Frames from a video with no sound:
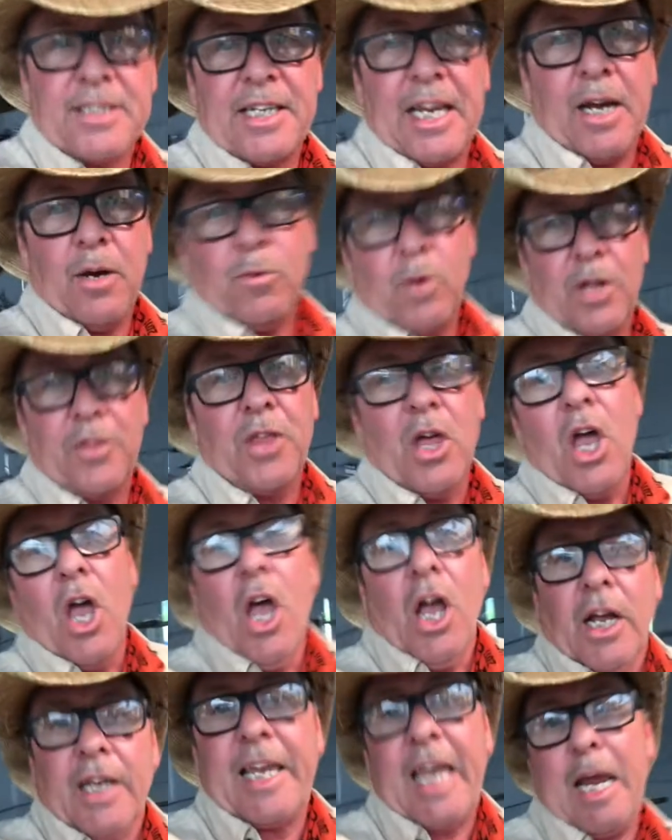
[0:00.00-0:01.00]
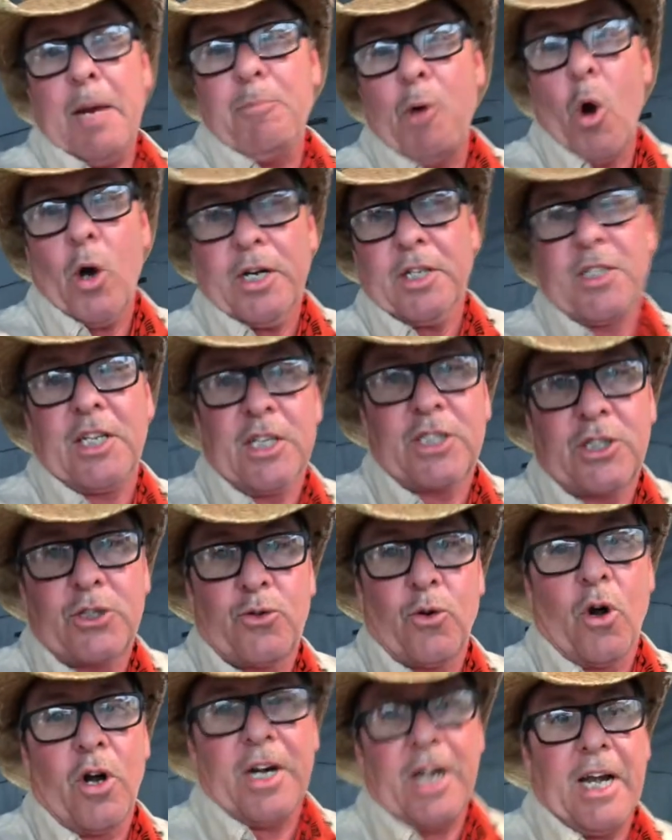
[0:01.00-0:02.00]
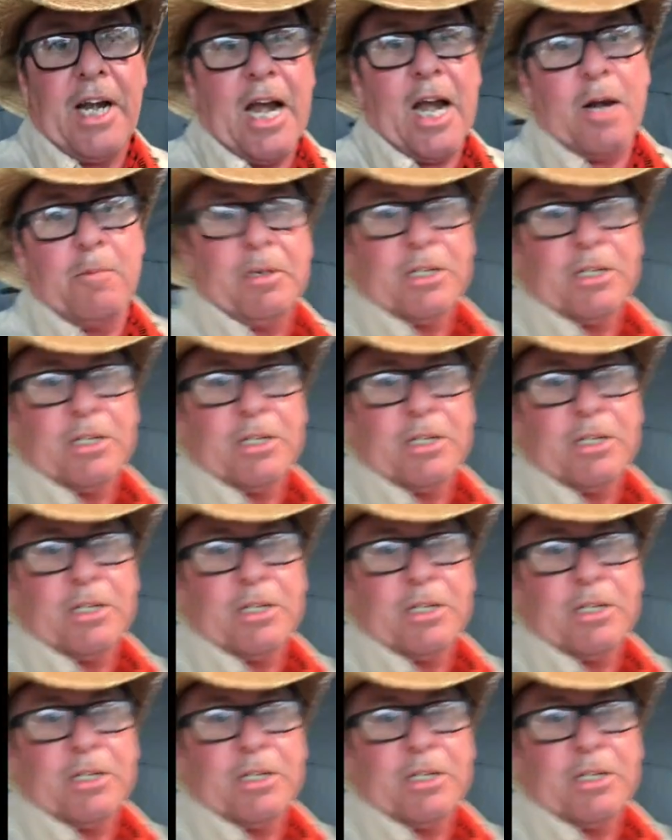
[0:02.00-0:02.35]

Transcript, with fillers: Street with keyboardist extraordinaire,